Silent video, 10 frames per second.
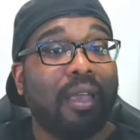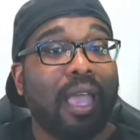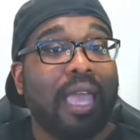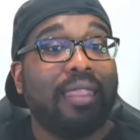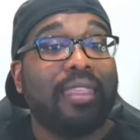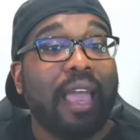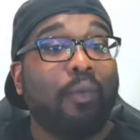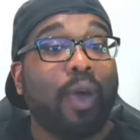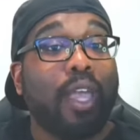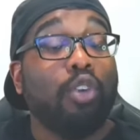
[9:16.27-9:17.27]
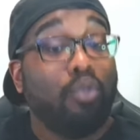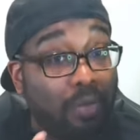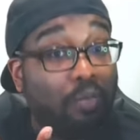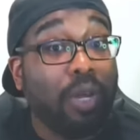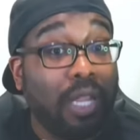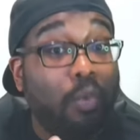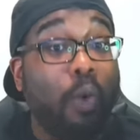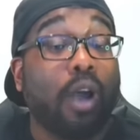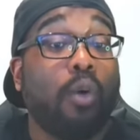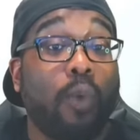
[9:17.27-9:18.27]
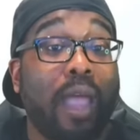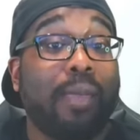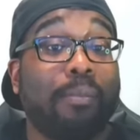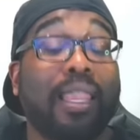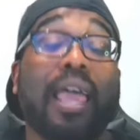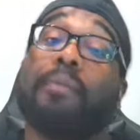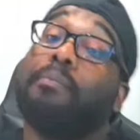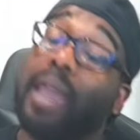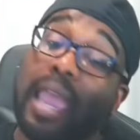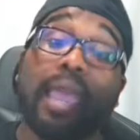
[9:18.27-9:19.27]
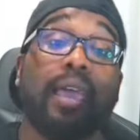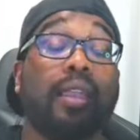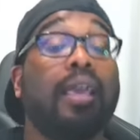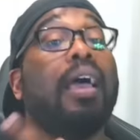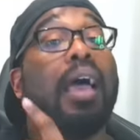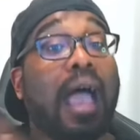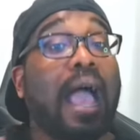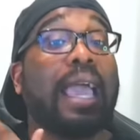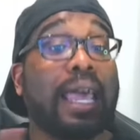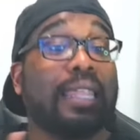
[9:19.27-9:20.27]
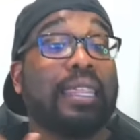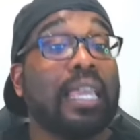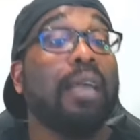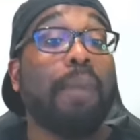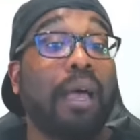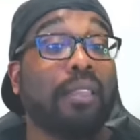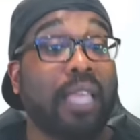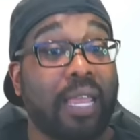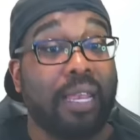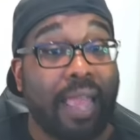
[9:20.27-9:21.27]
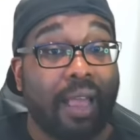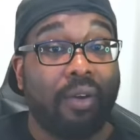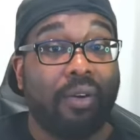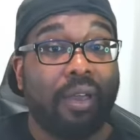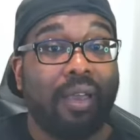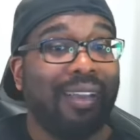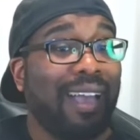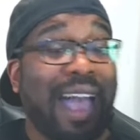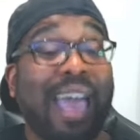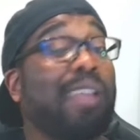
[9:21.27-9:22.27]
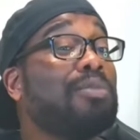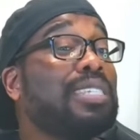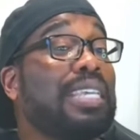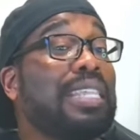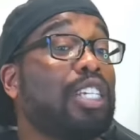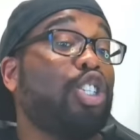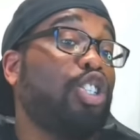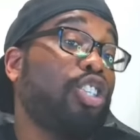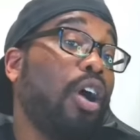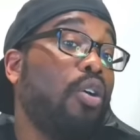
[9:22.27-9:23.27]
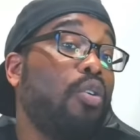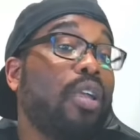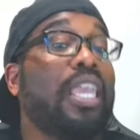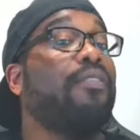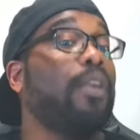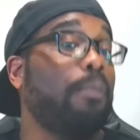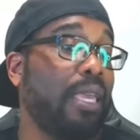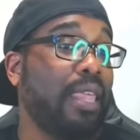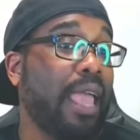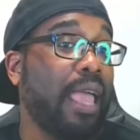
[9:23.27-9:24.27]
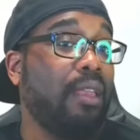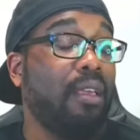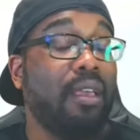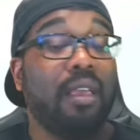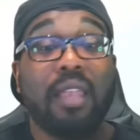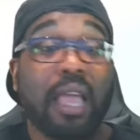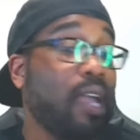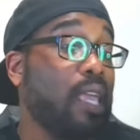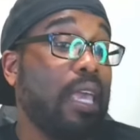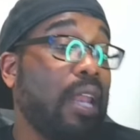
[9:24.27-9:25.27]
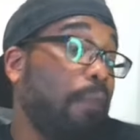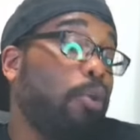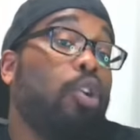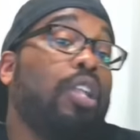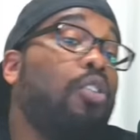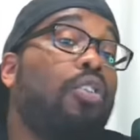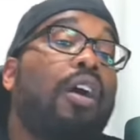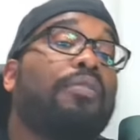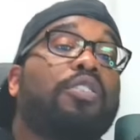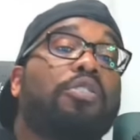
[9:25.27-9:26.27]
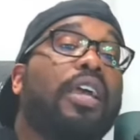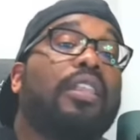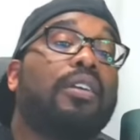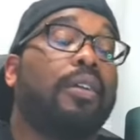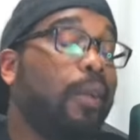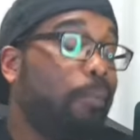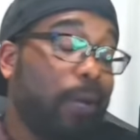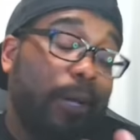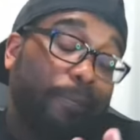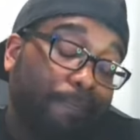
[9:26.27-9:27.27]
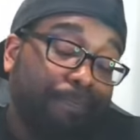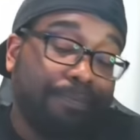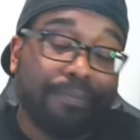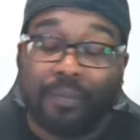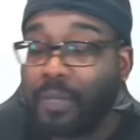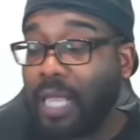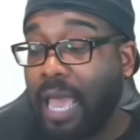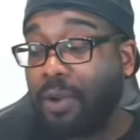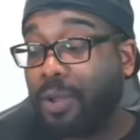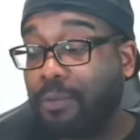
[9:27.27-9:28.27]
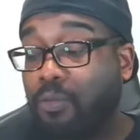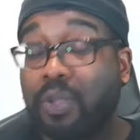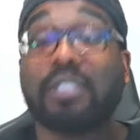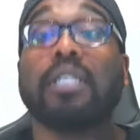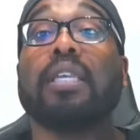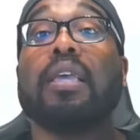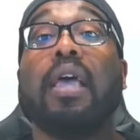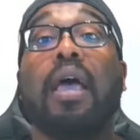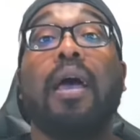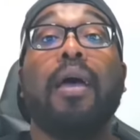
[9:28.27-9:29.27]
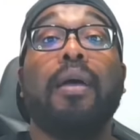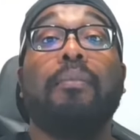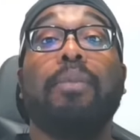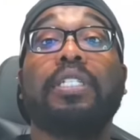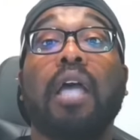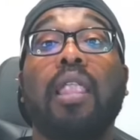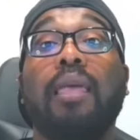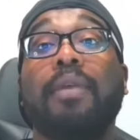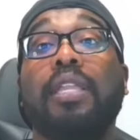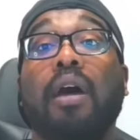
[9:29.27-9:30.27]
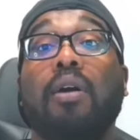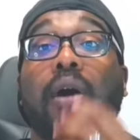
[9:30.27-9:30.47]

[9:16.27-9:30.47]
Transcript: And that way you could really walk away and be like, man, I got to think about that now. I don't see this show giving me that. Now, again, I'm only going off the trailer, but I don't know. We'll see. But y'all let me know.